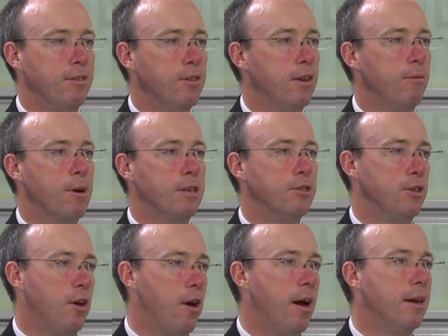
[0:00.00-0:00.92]
31
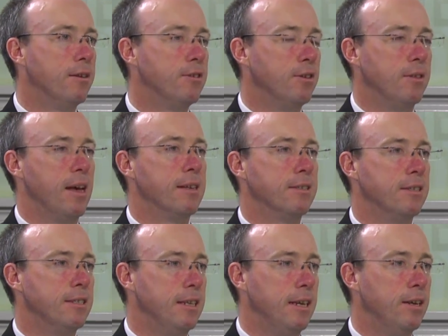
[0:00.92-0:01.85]
July
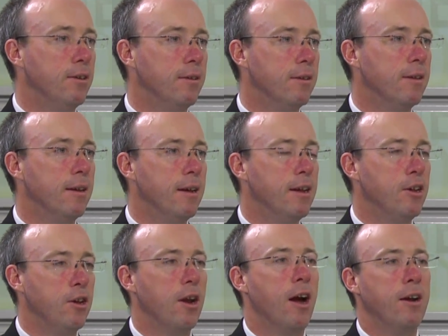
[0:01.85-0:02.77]
2010,
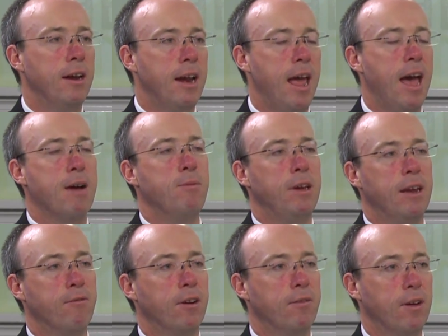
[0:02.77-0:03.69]
you'd only now be
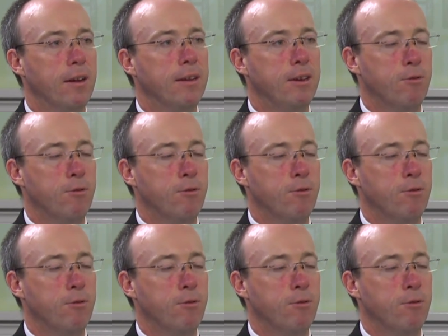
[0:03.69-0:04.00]
getting rid of it.